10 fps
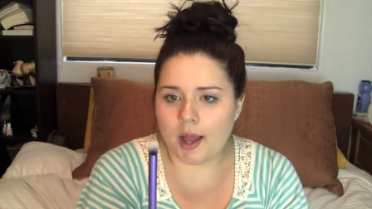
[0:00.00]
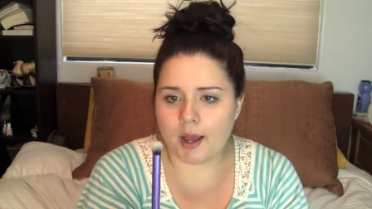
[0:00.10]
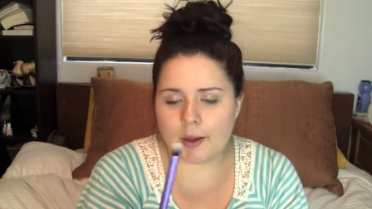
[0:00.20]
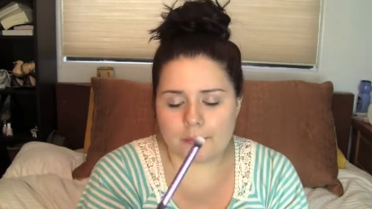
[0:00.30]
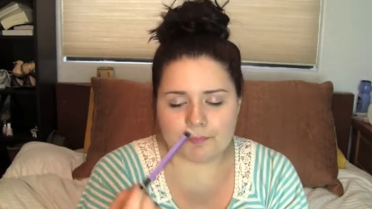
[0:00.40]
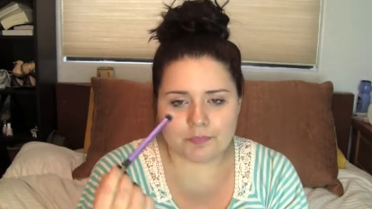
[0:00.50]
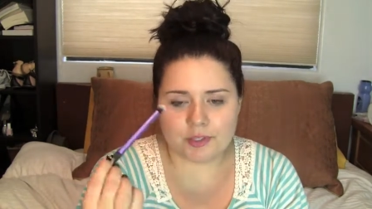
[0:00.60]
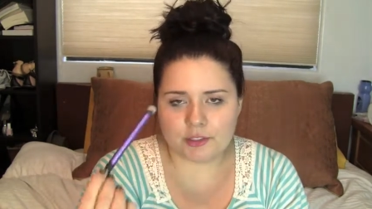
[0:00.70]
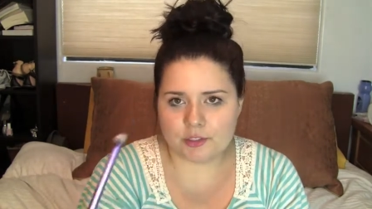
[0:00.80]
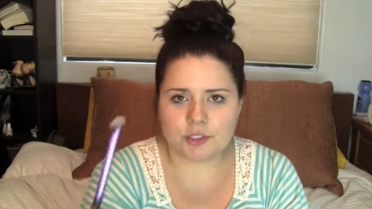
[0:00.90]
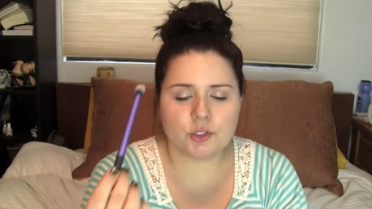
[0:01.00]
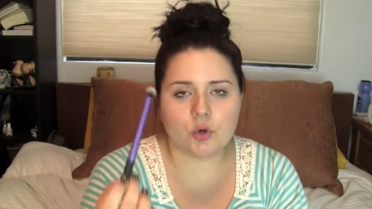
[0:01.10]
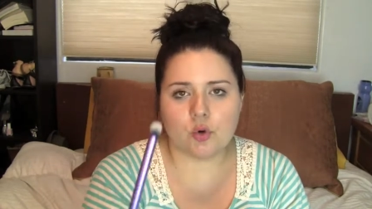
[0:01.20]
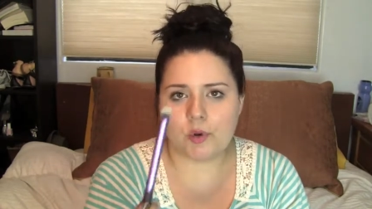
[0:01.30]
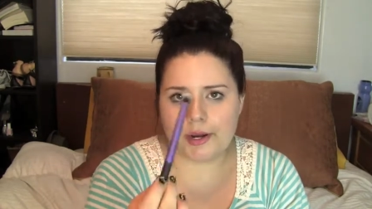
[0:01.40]
Um, it's just a
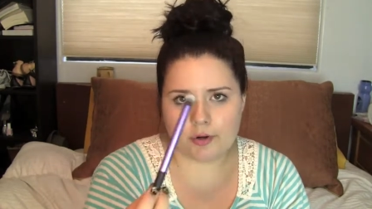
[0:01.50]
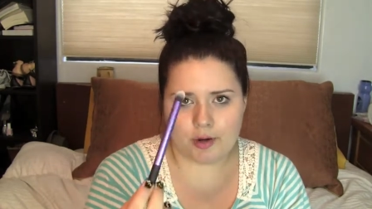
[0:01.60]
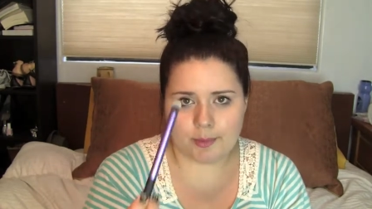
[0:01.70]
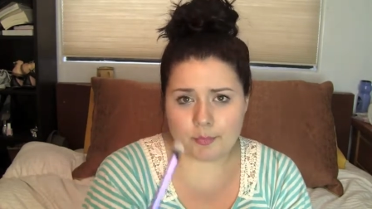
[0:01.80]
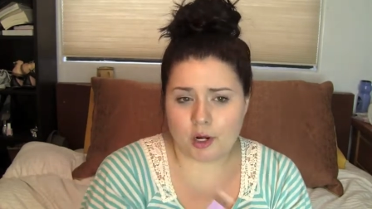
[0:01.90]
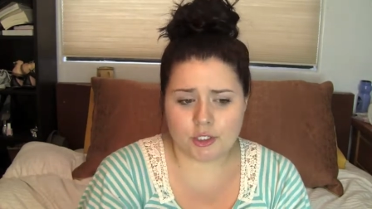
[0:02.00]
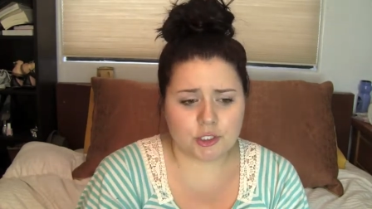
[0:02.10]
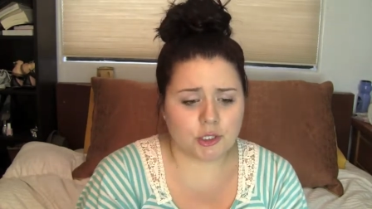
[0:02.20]
great, great brush.